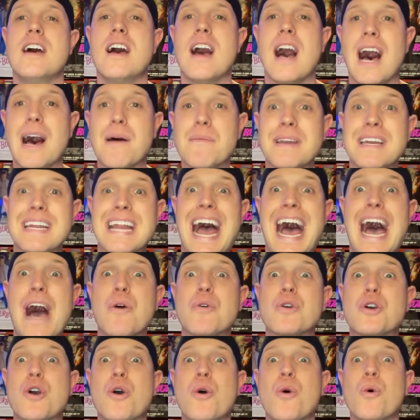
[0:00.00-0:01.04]
I mean, how
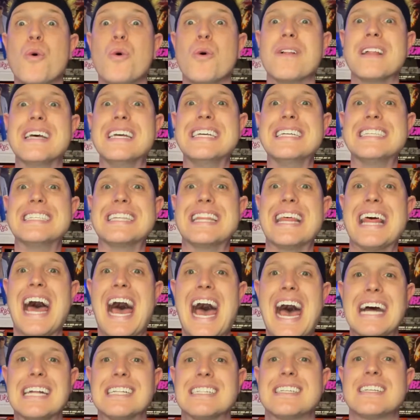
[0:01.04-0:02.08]
cool is
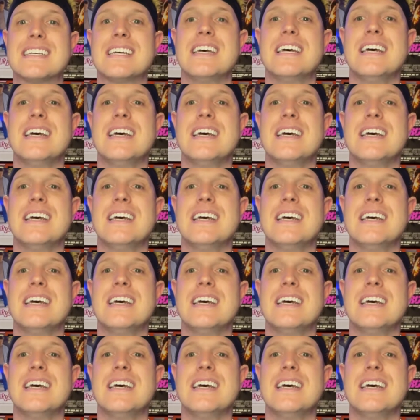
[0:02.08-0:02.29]
that?